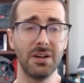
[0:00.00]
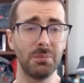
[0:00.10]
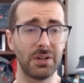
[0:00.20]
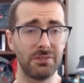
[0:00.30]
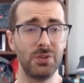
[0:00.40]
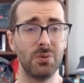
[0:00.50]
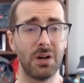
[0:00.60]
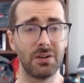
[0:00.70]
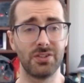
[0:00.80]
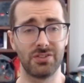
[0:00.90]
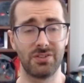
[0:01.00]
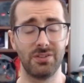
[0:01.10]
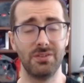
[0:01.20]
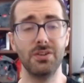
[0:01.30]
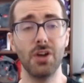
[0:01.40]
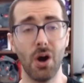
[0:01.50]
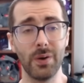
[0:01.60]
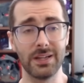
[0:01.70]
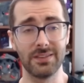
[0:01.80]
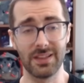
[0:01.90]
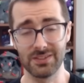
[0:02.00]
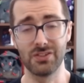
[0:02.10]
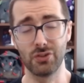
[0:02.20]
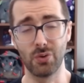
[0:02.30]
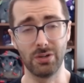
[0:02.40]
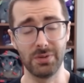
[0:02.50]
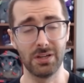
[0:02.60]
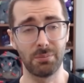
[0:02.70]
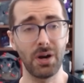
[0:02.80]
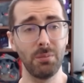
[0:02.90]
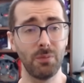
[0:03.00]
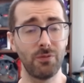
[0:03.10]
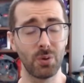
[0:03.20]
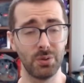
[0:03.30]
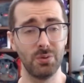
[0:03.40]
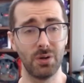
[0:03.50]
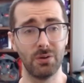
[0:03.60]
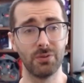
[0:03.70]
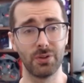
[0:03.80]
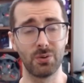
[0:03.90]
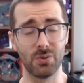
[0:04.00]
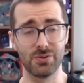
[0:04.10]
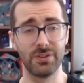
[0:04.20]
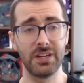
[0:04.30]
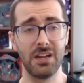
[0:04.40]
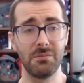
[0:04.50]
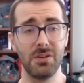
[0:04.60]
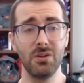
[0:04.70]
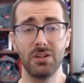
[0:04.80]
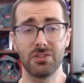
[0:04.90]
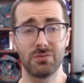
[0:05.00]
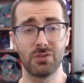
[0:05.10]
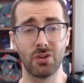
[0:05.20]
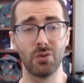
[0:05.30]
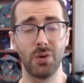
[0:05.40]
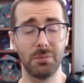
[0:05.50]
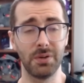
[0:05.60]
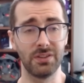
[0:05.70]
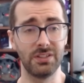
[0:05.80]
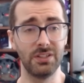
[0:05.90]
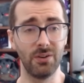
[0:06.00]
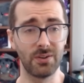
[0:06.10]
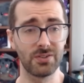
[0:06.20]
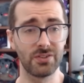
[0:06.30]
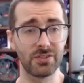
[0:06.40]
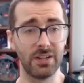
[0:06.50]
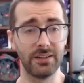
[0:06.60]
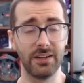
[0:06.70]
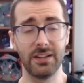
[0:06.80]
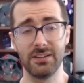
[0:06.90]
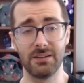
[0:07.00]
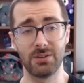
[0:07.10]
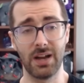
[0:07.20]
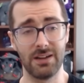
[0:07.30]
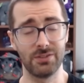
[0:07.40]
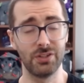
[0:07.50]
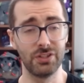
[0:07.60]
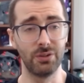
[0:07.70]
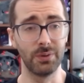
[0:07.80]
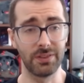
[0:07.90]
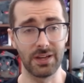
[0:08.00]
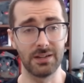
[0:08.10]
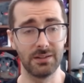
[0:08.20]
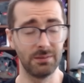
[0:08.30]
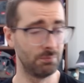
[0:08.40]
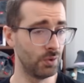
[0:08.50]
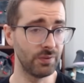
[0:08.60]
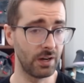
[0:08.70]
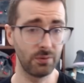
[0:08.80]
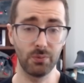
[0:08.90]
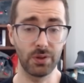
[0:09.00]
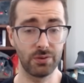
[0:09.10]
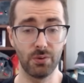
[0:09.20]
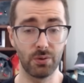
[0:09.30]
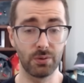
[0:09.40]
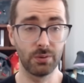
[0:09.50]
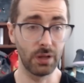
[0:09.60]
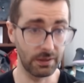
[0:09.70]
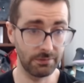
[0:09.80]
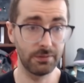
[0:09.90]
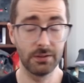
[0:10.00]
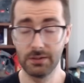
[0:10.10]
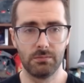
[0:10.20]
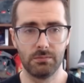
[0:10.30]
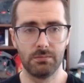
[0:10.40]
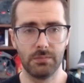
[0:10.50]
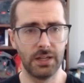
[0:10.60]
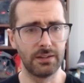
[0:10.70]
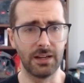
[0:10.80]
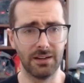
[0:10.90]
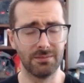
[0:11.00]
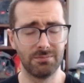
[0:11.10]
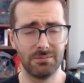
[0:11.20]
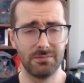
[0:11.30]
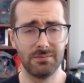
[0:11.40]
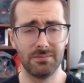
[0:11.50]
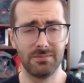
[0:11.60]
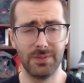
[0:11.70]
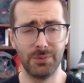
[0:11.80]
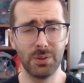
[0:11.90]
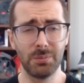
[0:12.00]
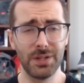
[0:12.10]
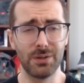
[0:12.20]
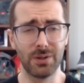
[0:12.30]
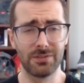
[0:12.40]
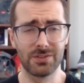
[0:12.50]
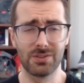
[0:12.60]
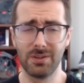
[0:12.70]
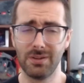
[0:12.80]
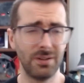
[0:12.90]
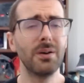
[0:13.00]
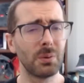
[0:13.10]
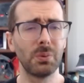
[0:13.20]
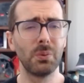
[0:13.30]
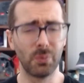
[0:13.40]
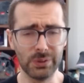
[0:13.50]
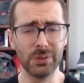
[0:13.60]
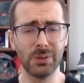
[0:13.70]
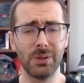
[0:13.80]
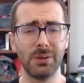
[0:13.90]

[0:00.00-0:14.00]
but if you are just knowing that this is going to be a problem for you over the course of the game, you can just turn one Pithing Needle Urza Saga and never have to deal with that and move on with your life. And again, if you can play Goyfs, real